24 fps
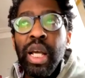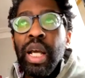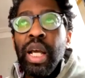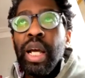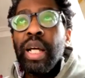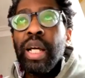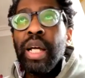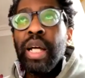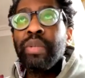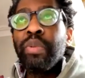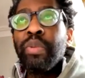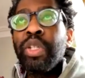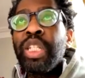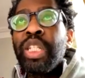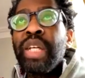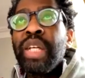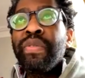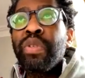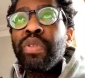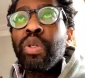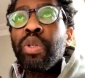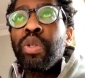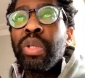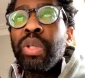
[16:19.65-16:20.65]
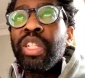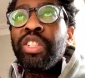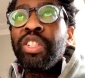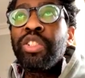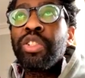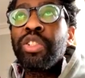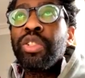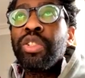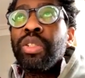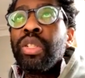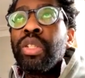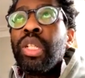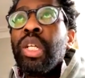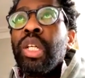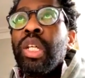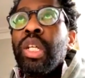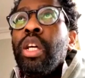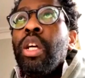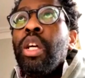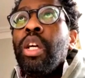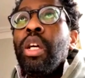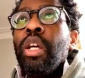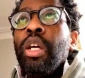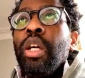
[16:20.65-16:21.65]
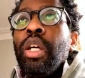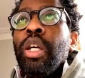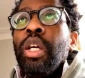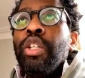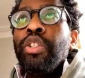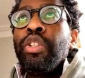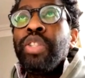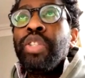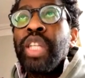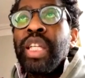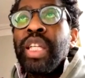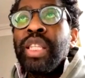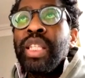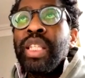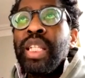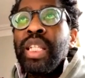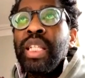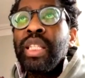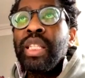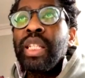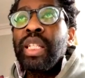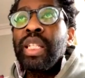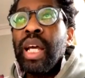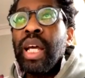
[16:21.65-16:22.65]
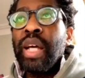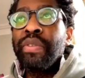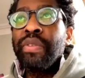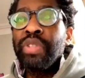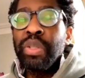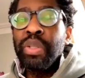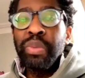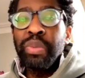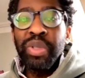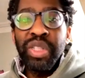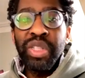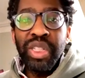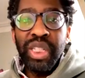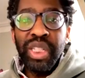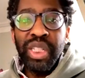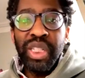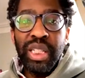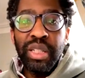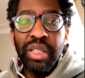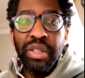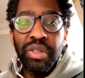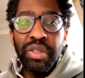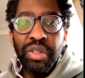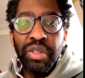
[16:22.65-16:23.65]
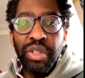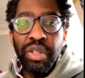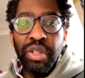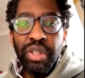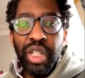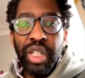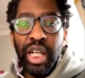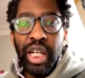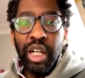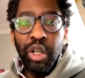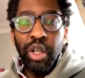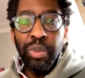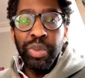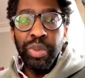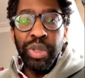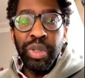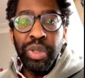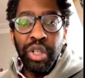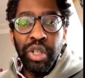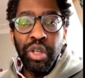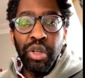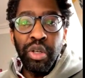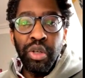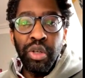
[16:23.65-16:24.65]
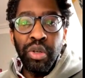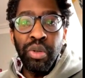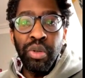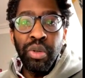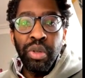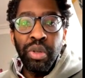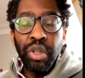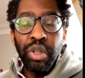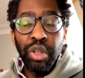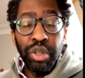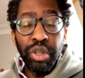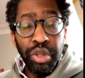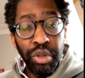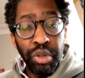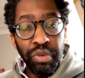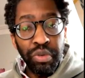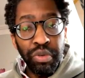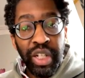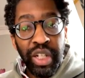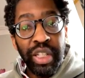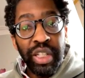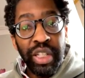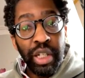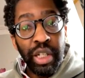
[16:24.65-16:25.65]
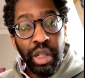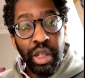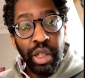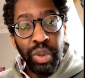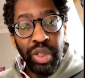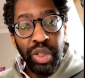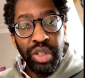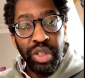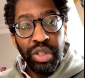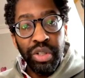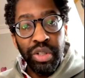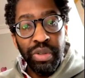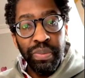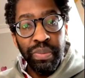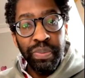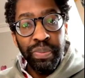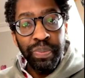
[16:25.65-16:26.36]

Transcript: And then when you have a question, you then need to have someone senior to you to help you curate that question,